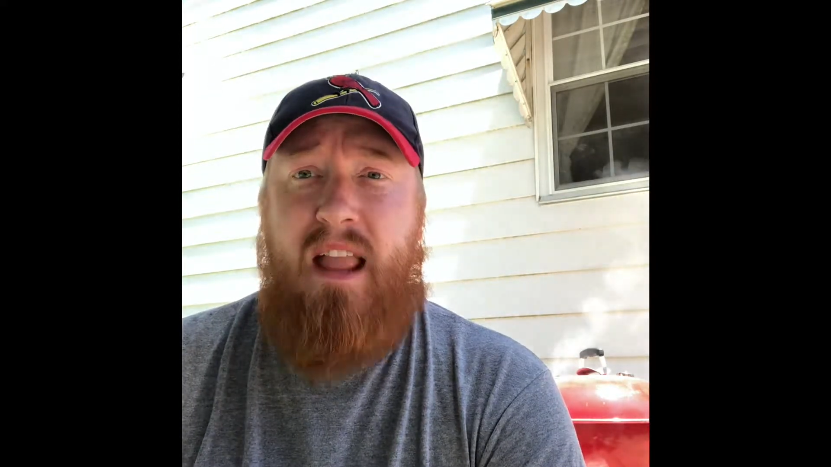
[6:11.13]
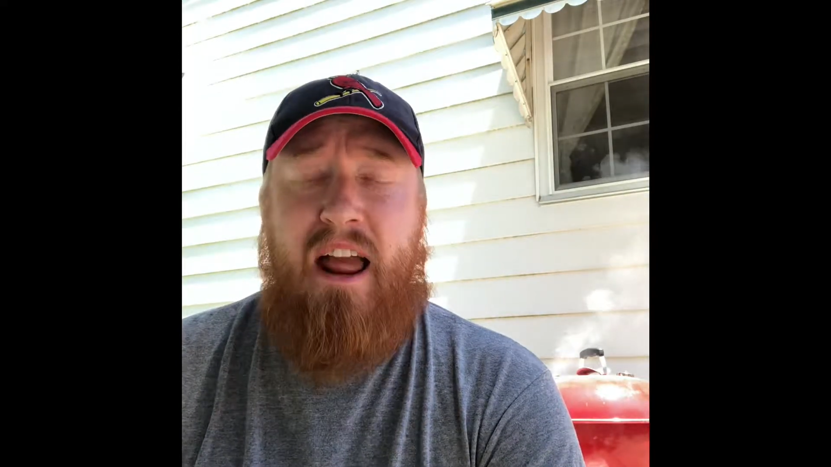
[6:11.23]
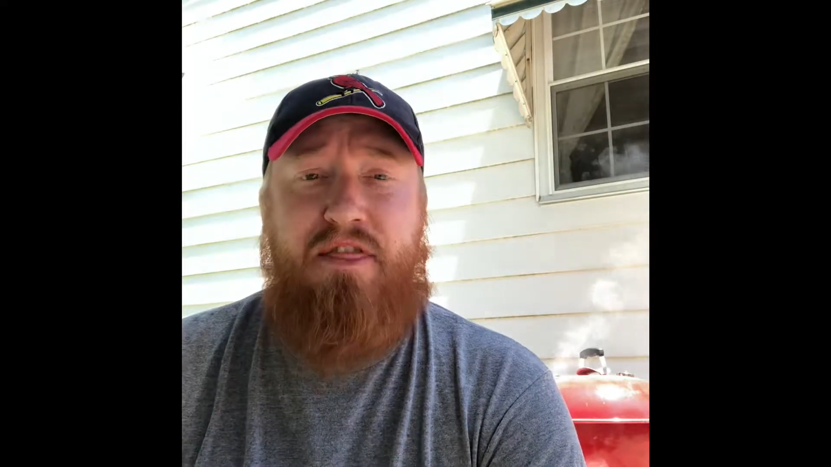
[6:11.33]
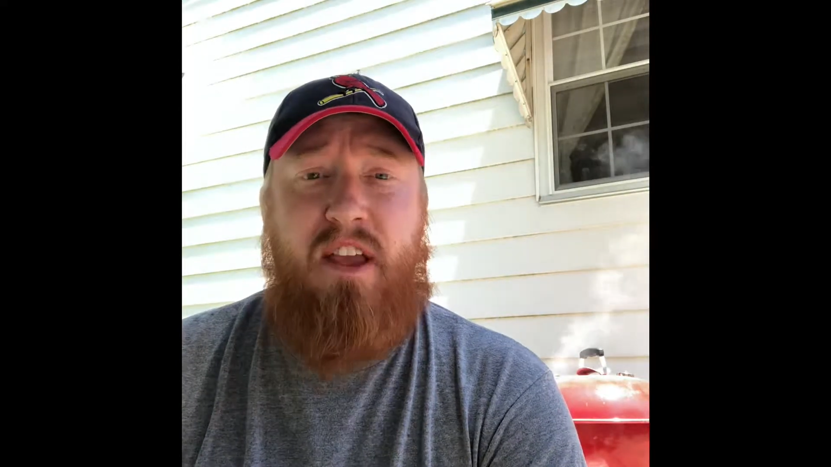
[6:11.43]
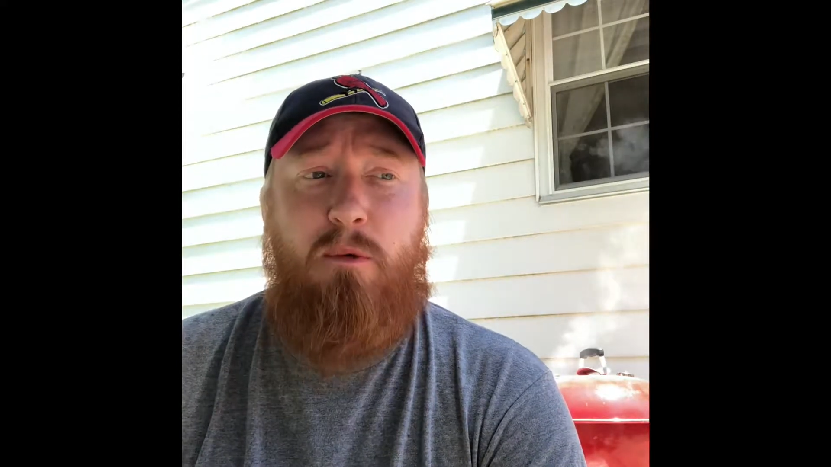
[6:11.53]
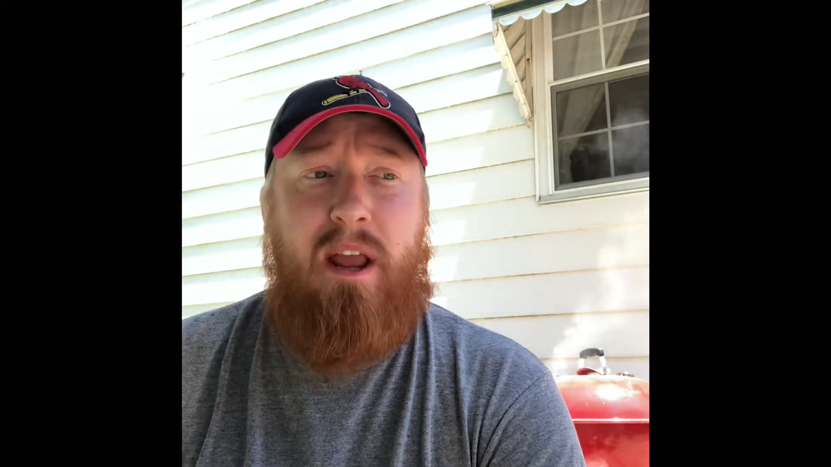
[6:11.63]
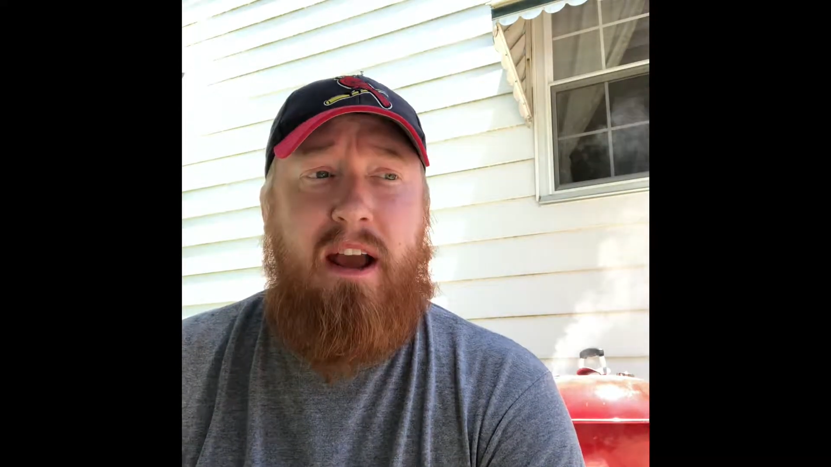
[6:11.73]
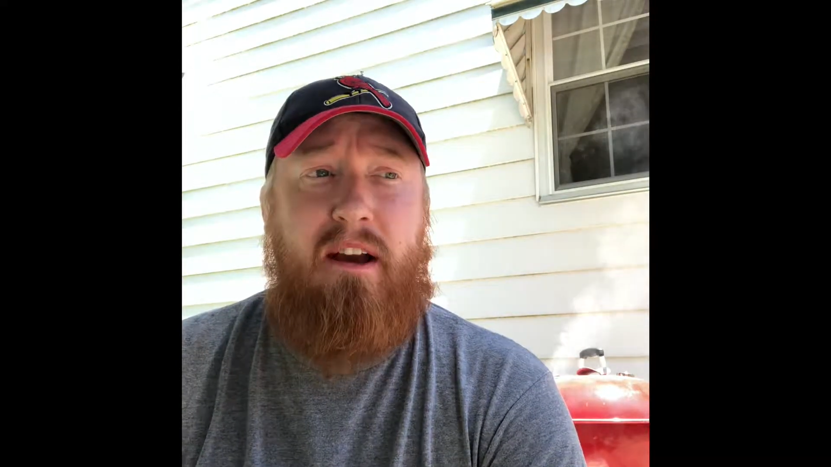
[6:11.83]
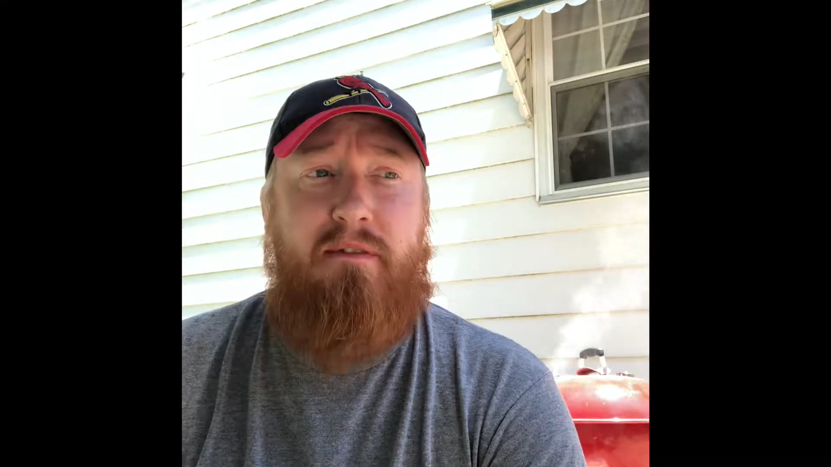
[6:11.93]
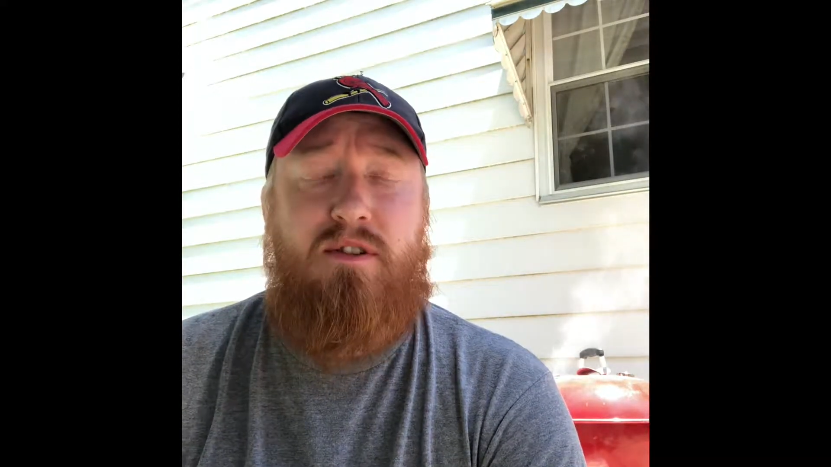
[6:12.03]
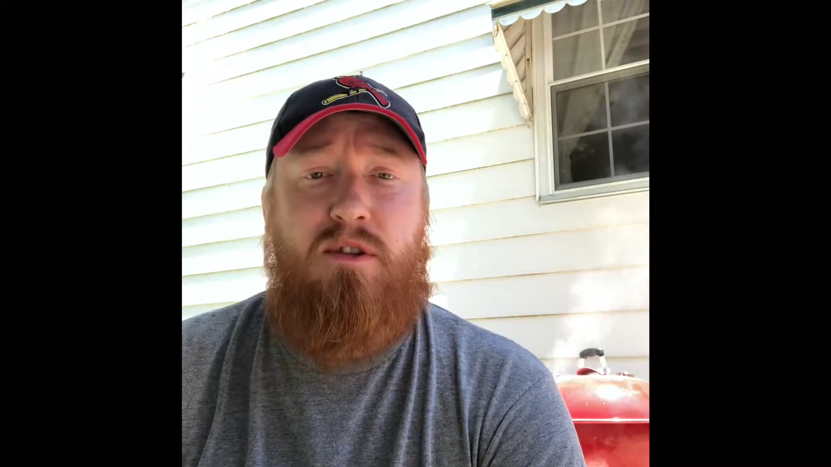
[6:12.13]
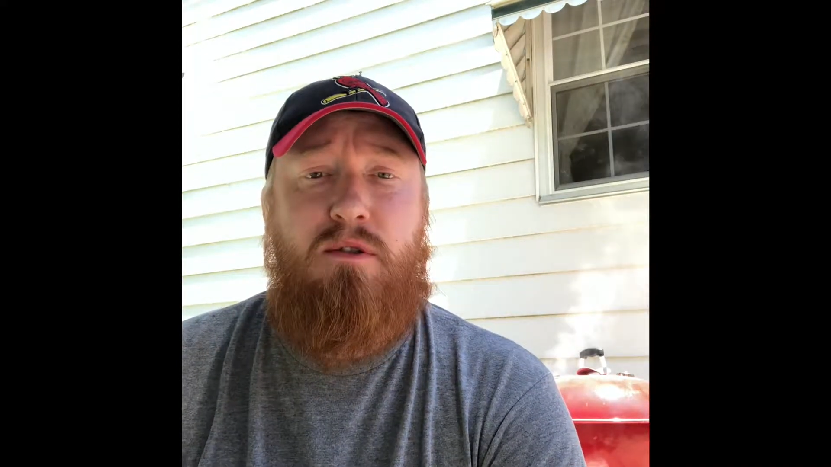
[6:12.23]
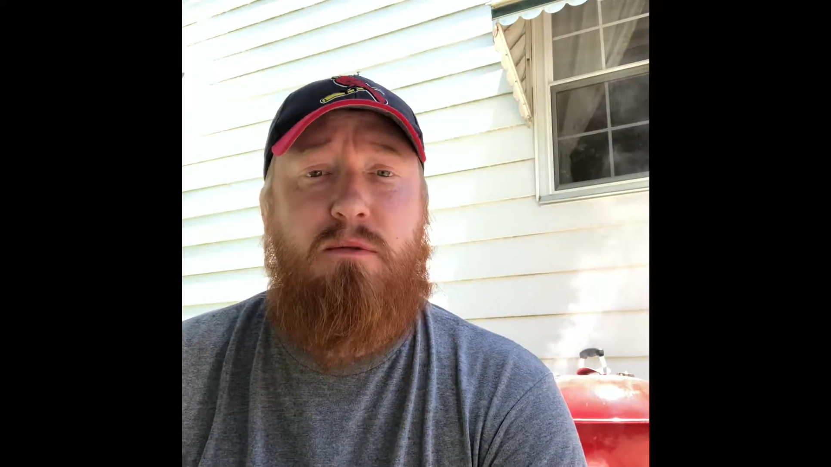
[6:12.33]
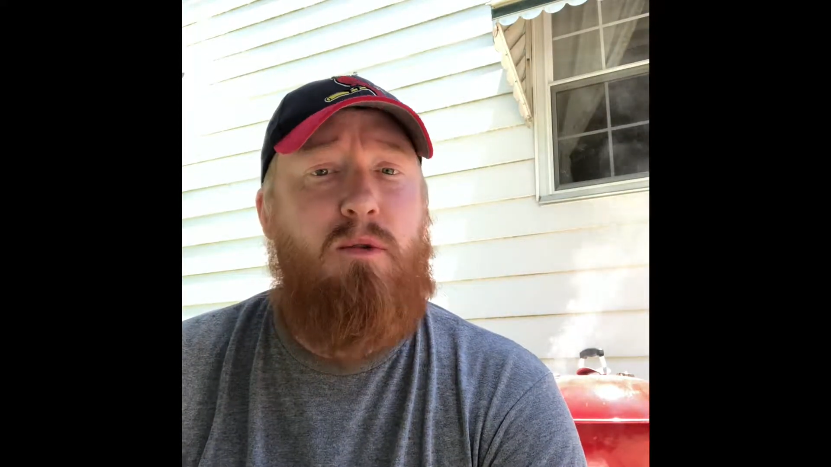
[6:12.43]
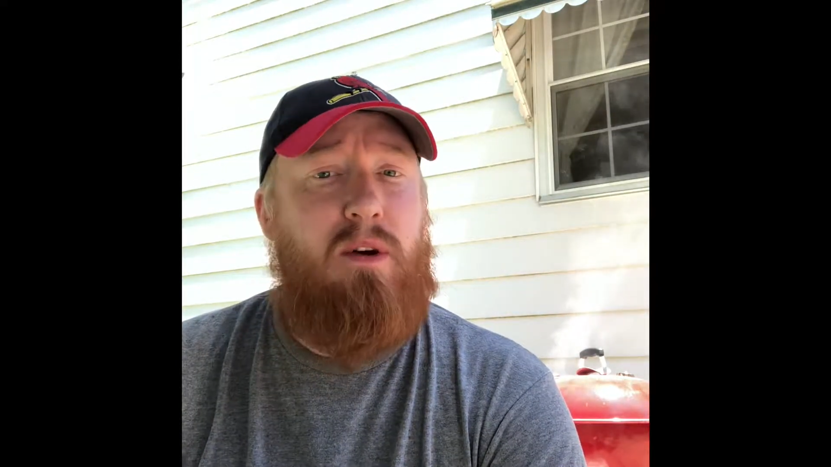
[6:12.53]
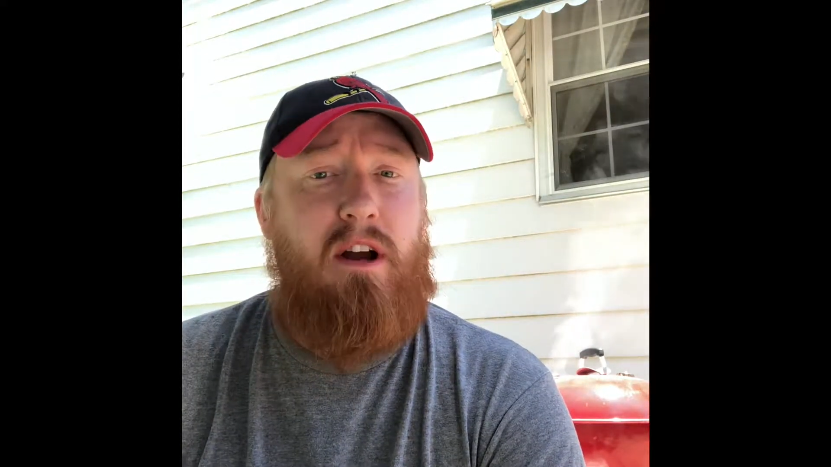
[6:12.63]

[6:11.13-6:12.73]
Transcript: I think we have 2 more